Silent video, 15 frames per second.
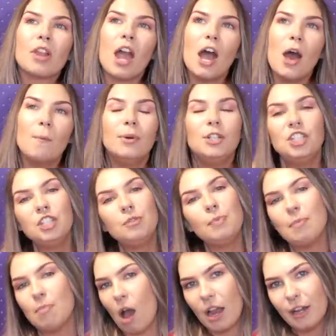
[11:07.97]
Um, but just
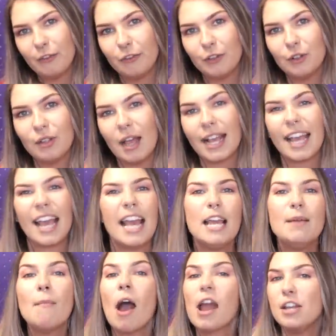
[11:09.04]
be mindful, like
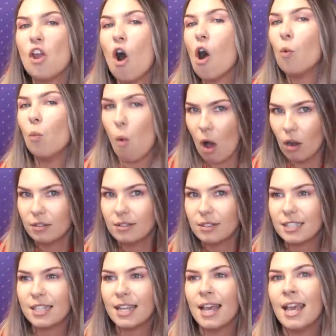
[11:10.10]
he might not
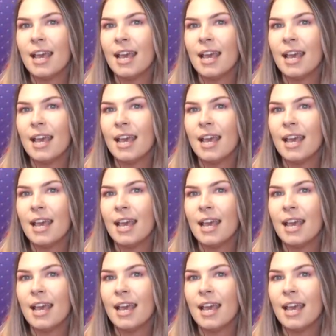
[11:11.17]
want